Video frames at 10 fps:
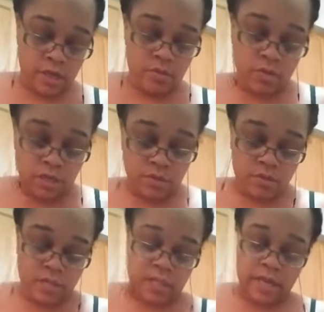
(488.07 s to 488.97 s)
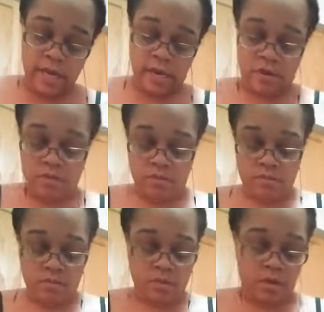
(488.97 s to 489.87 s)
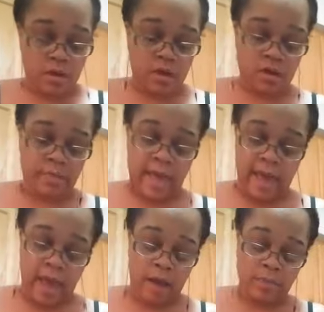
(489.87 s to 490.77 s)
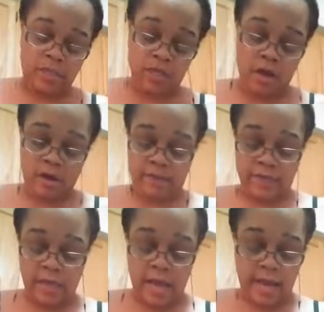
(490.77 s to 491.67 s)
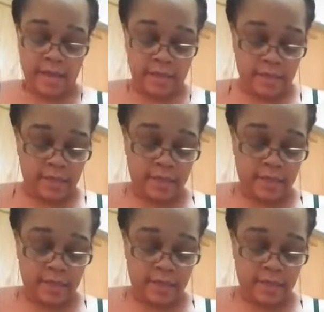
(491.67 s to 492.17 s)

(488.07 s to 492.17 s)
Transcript: It was on sale at Amazon for like